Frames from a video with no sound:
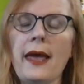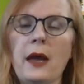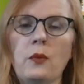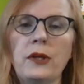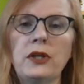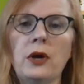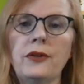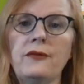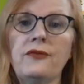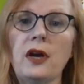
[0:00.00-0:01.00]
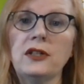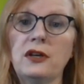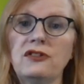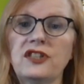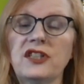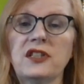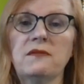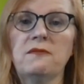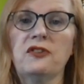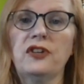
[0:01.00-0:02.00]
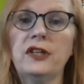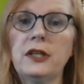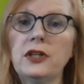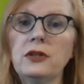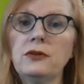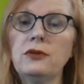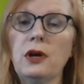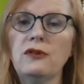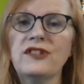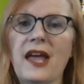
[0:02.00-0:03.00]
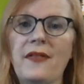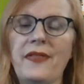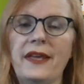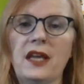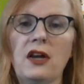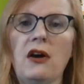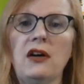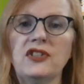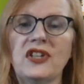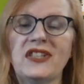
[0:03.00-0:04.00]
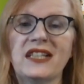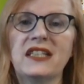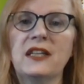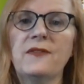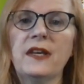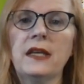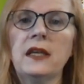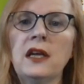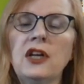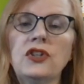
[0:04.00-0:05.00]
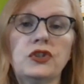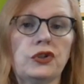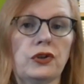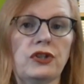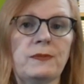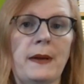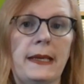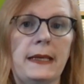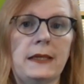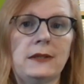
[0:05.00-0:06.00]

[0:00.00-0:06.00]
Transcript: and we know that fructose gets converted into glucose and they can cause a significant sugar spike.